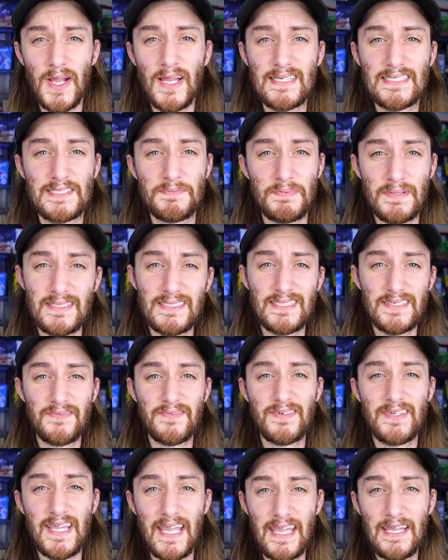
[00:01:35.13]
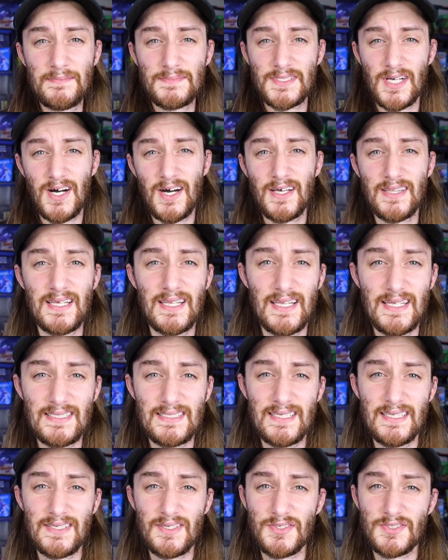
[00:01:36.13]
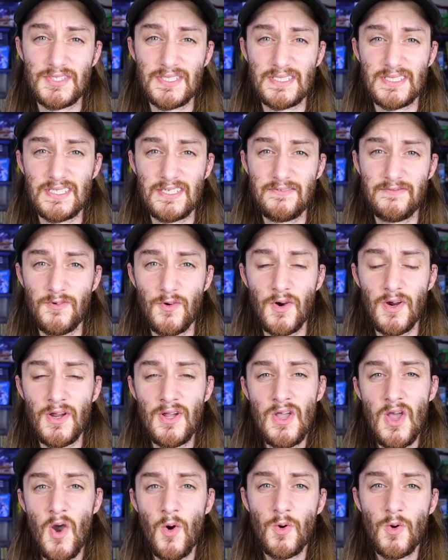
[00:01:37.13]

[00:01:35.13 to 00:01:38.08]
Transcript: expensive games on the Nintendo 64.